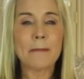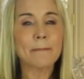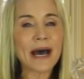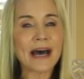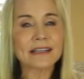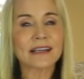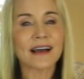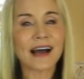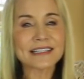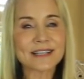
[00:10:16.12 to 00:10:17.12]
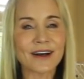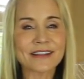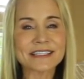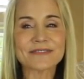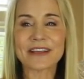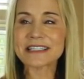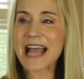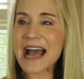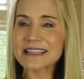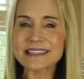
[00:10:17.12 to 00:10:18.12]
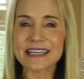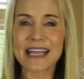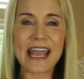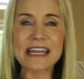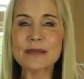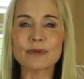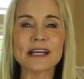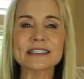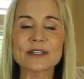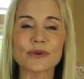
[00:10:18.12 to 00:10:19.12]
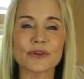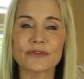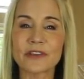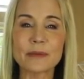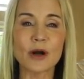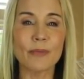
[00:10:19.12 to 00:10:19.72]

But I saw this fantastic eighty plus year old female